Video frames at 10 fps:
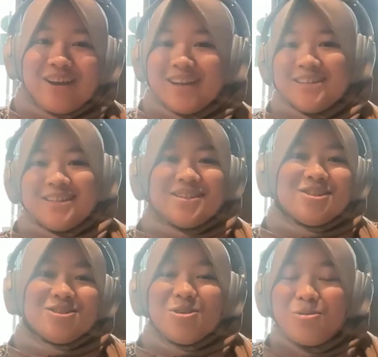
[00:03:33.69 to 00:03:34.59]
I
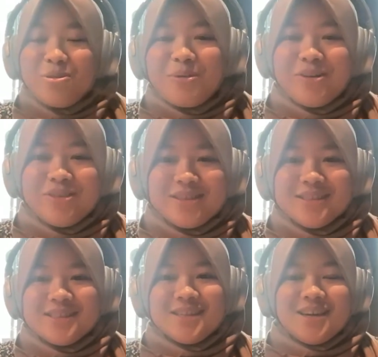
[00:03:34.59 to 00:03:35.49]
didn't know about
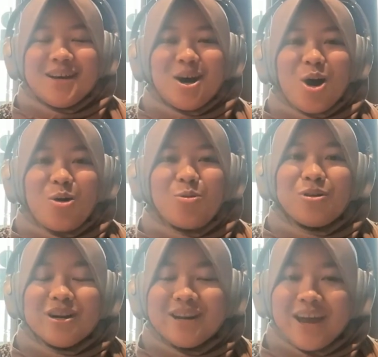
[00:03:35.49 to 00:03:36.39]
this
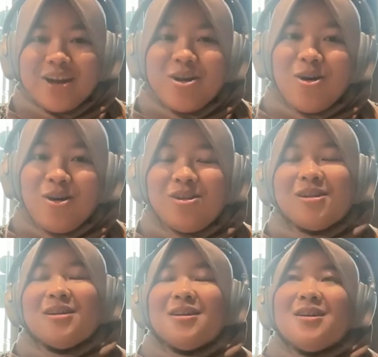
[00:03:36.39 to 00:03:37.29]
award at all,